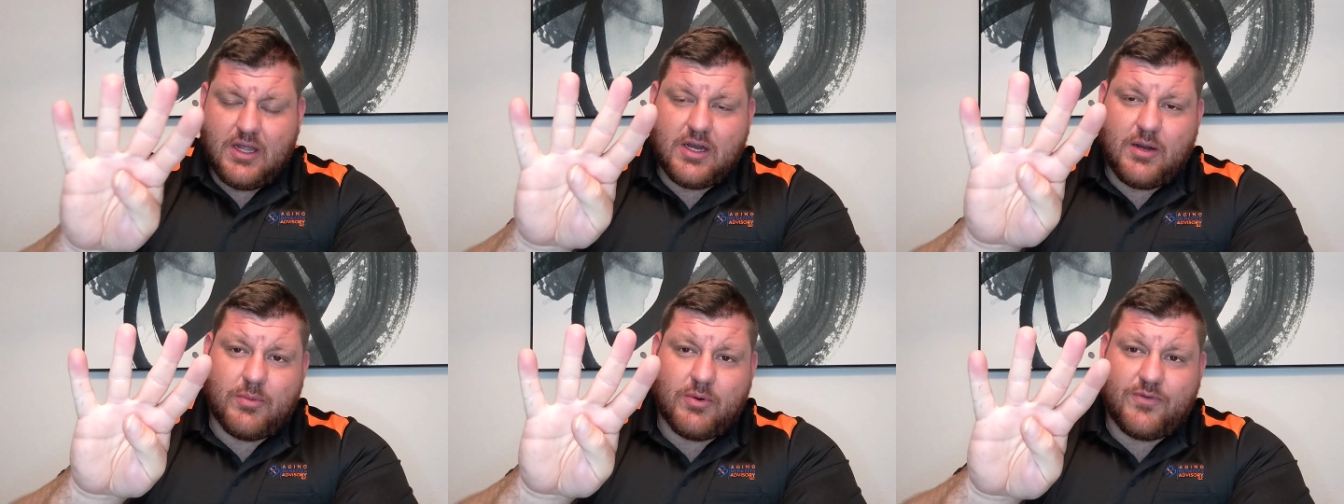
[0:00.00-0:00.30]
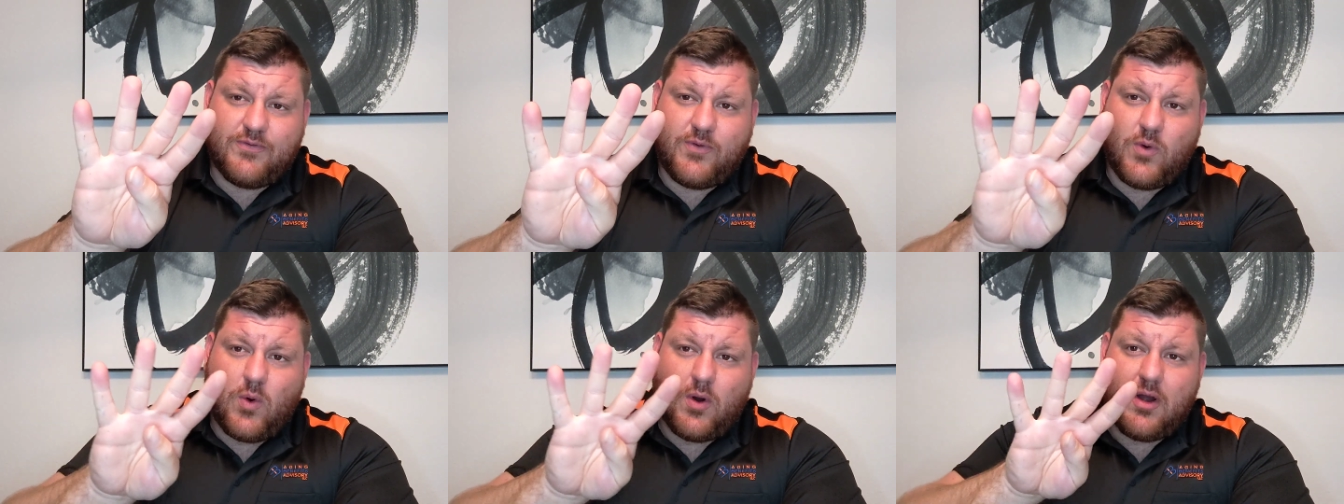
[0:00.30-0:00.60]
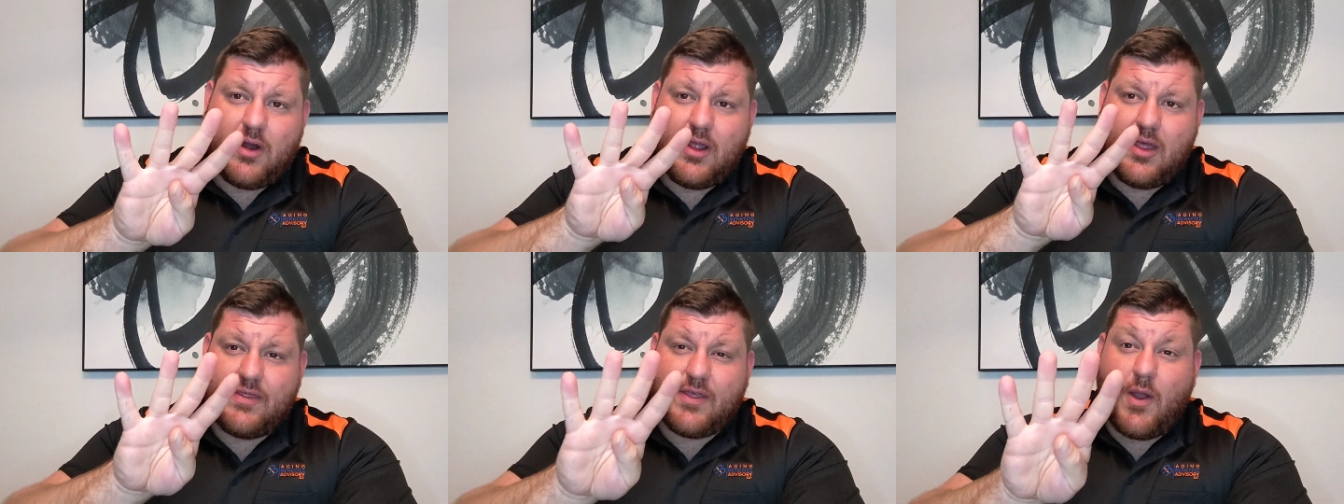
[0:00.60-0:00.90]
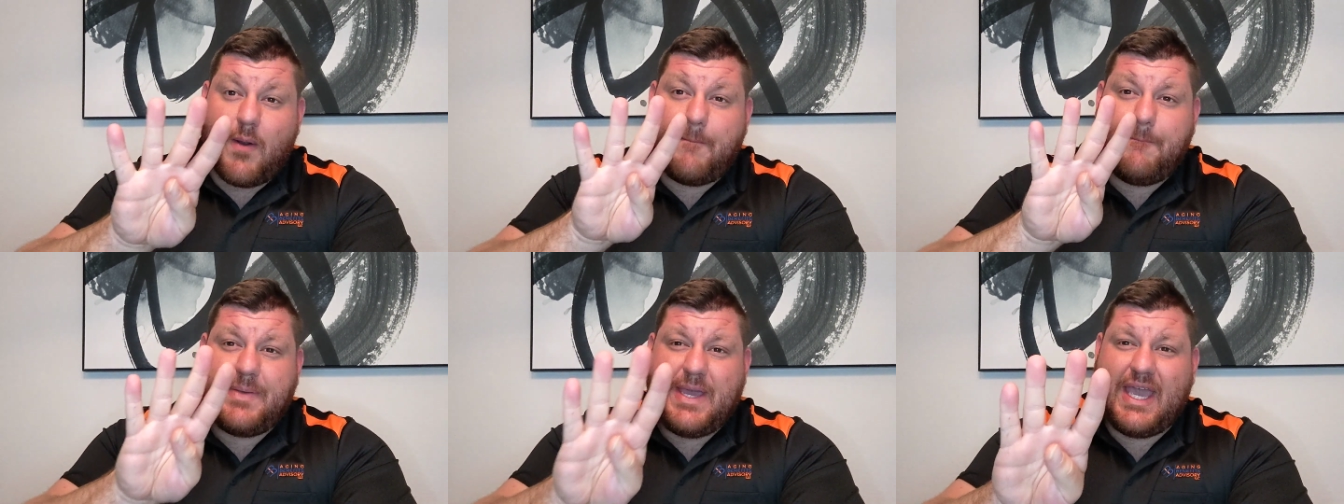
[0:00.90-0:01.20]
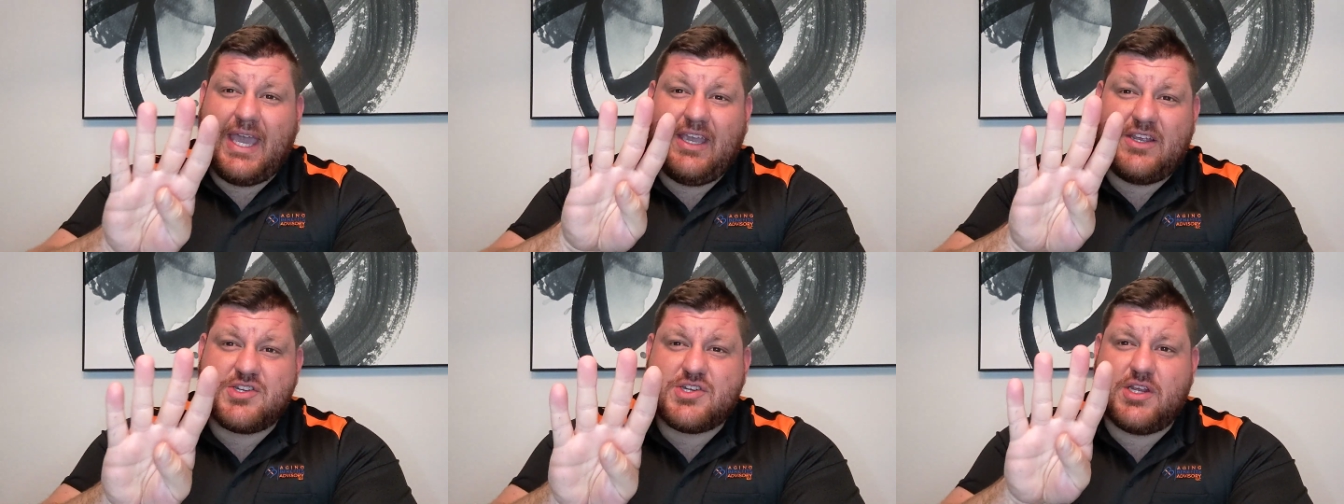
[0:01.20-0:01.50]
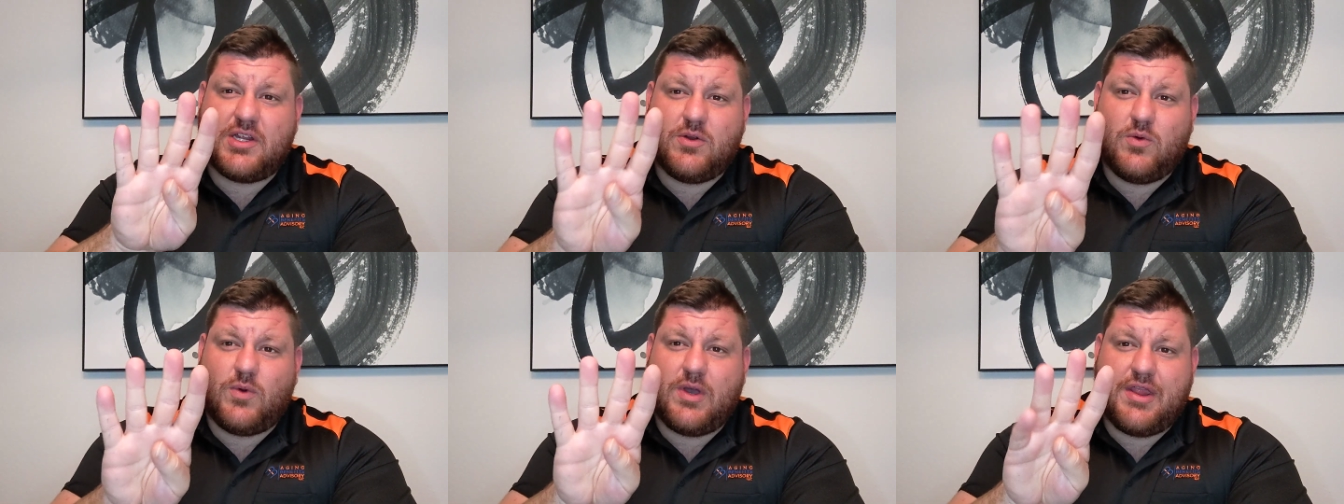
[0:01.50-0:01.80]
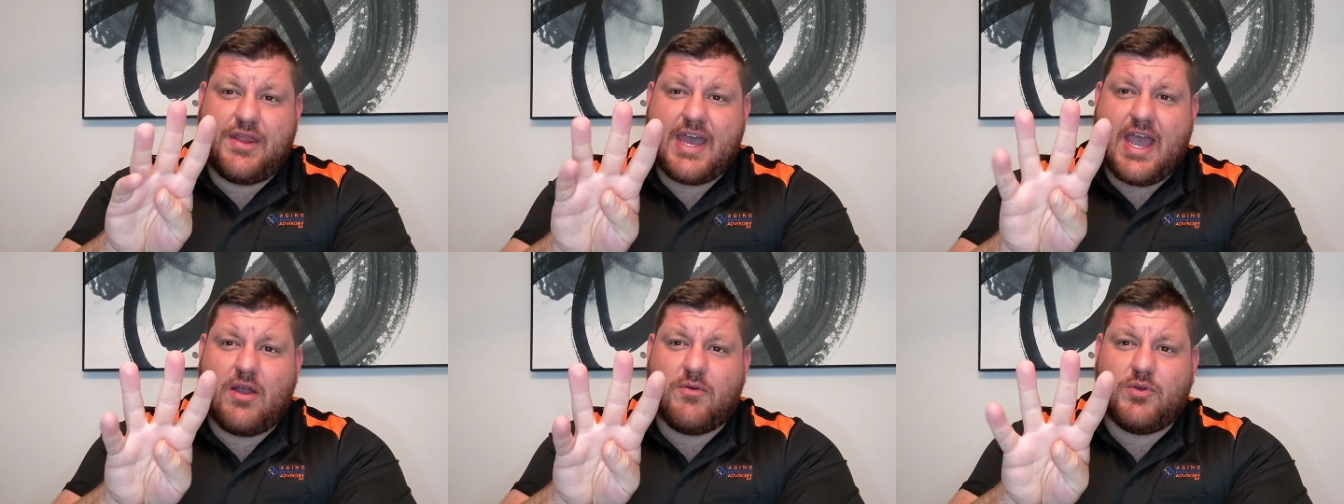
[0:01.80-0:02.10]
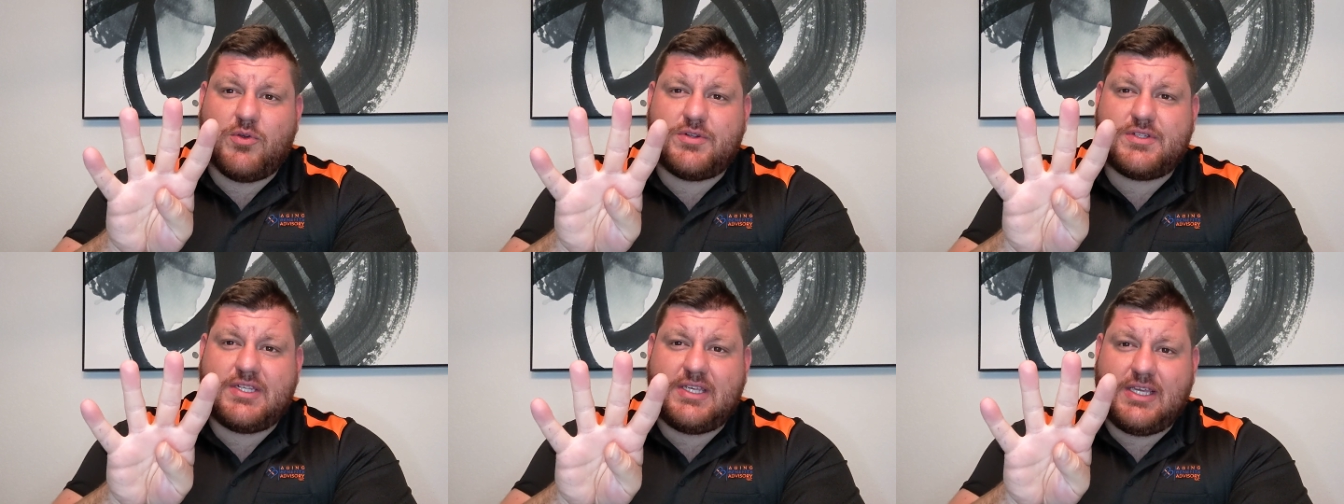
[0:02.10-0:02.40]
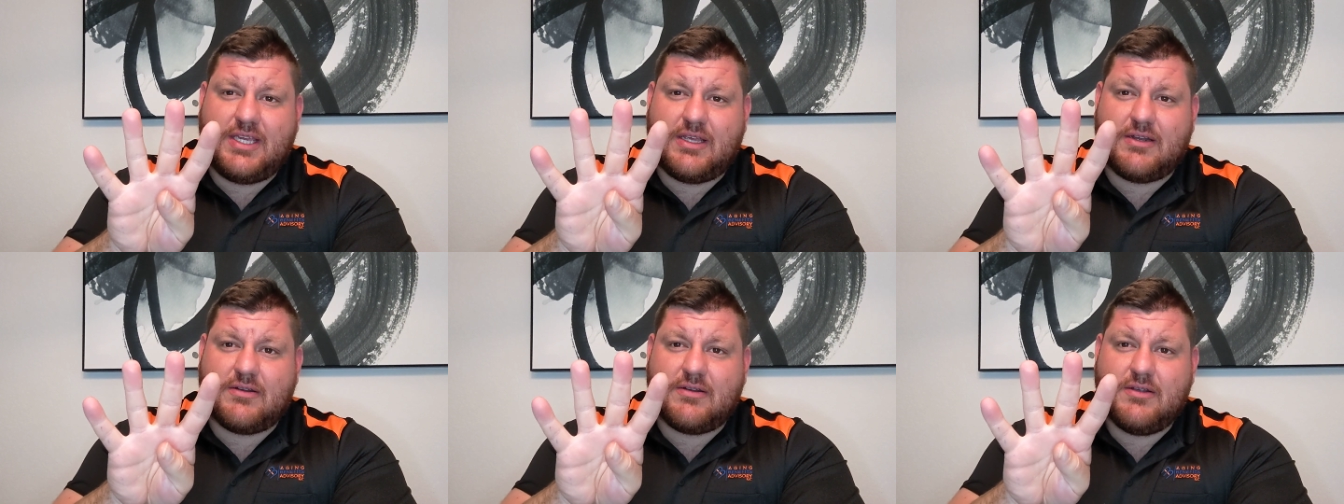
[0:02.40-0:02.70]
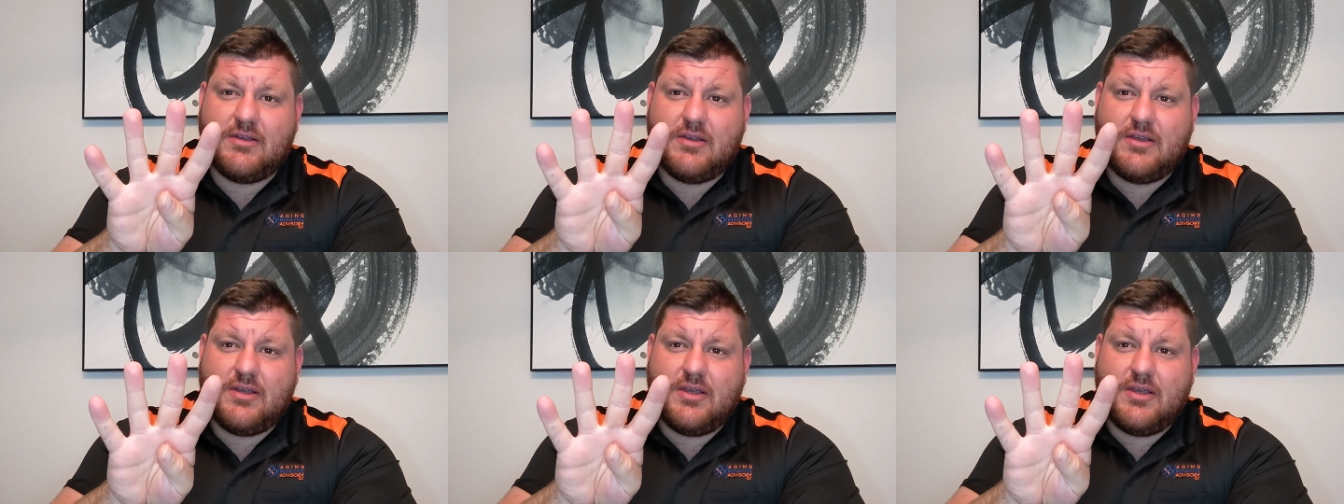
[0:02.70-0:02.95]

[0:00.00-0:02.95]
Number 4, they're patient with that routine.